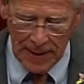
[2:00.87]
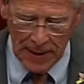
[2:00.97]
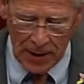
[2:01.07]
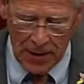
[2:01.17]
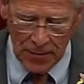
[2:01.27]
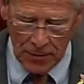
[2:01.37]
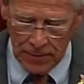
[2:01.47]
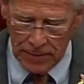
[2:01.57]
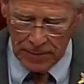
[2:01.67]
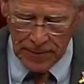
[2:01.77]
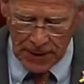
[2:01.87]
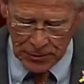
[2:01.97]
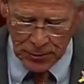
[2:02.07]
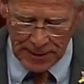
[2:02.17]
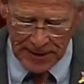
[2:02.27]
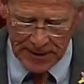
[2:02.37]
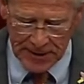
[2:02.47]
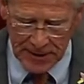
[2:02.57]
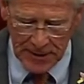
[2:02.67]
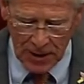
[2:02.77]
other
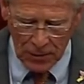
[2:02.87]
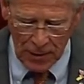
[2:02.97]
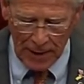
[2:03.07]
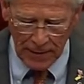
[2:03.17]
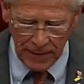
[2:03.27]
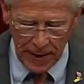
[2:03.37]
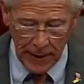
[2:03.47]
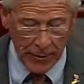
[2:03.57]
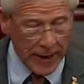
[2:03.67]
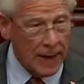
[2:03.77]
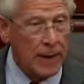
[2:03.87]
countries around in that area.